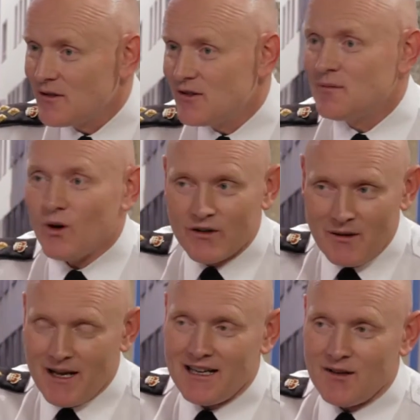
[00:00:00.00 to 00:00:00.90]
So there's more
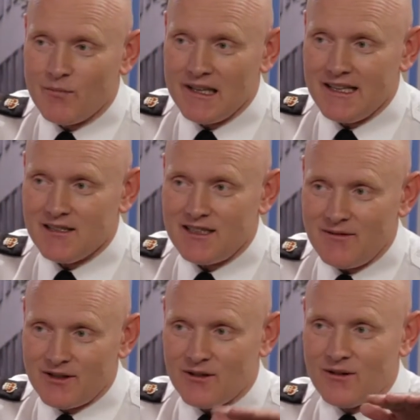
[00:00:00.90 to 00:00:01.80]
demand on police,
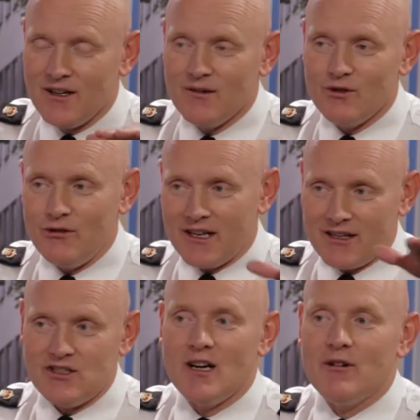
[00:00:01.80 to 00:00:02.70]
even though we're doing
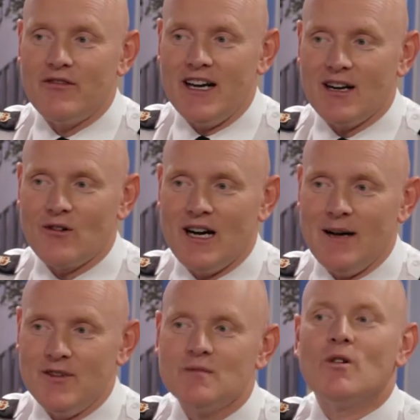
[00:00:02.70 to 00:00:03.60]
a good job of fighting
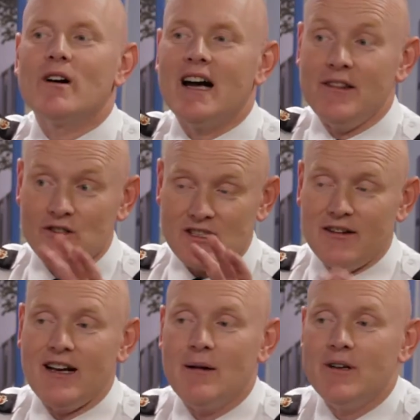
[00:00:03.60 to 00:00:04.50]
crime, there's more other
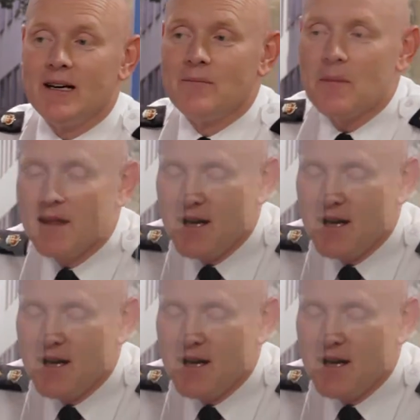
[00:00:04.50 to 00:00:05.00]
stuff happening.